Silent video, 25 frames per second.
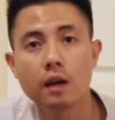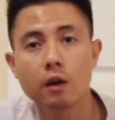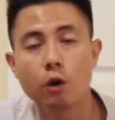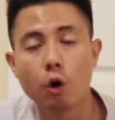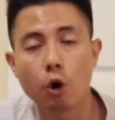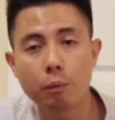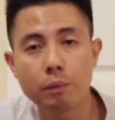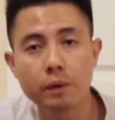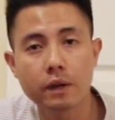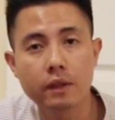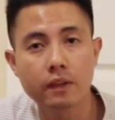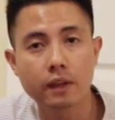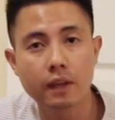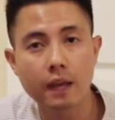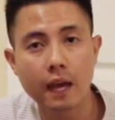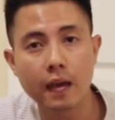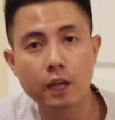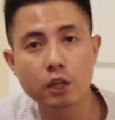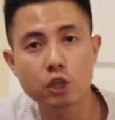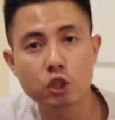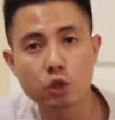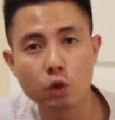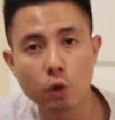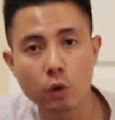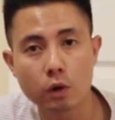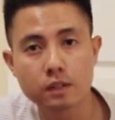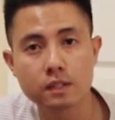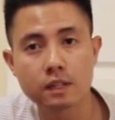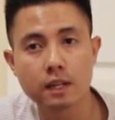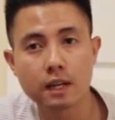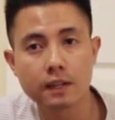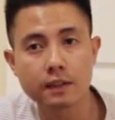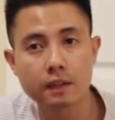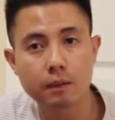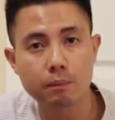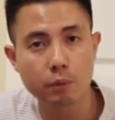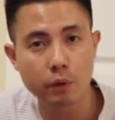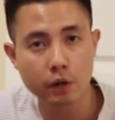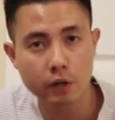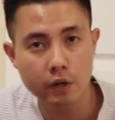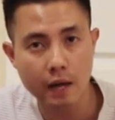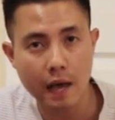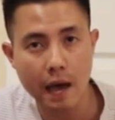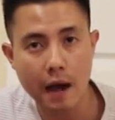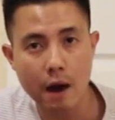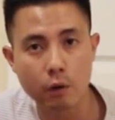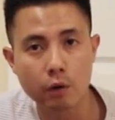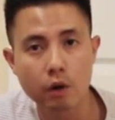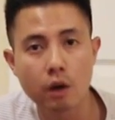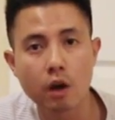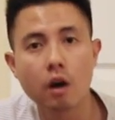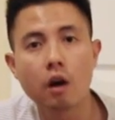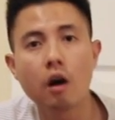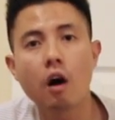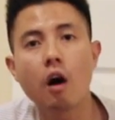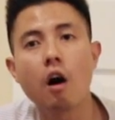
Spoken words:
opening the cage door to let the bird out,